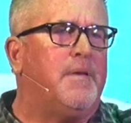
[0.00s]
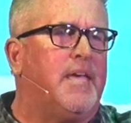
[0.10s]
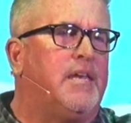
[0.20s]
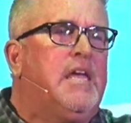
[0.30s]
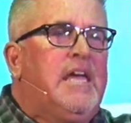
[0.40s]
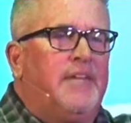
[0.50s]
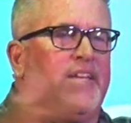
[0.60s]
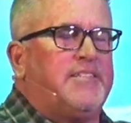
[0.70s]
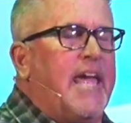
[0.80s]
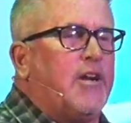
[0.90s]
in and
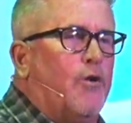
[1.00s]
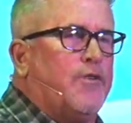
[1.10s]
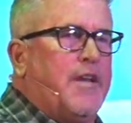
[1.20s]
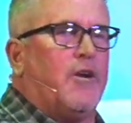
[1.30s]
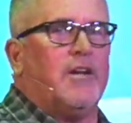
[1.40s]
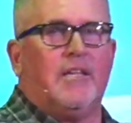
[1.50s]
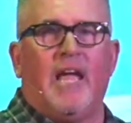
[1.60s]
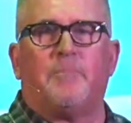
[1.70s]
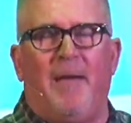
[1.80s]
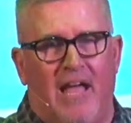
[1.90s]
they'd take over an area
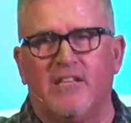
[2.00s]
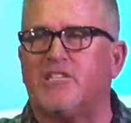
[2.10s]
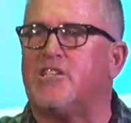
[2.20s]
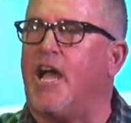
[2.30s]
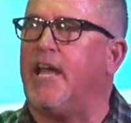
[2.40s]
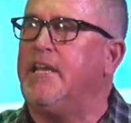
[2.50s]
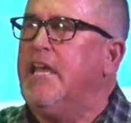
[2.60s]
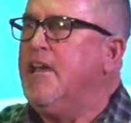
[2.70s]
like Palestine,